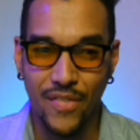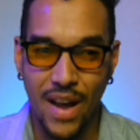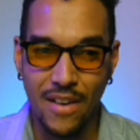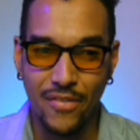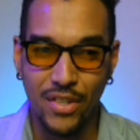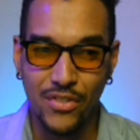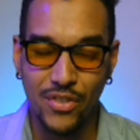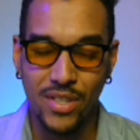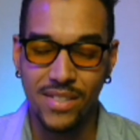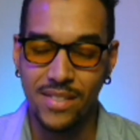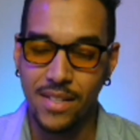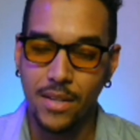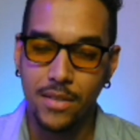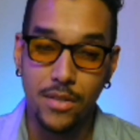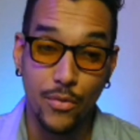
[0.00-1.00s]

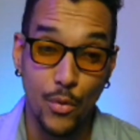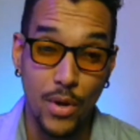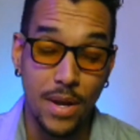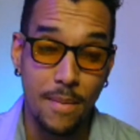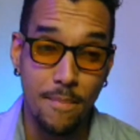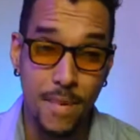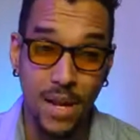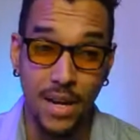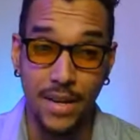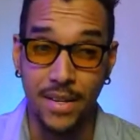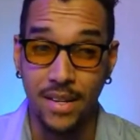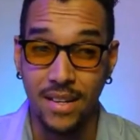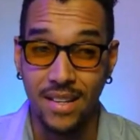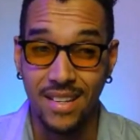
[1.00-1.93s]
563 million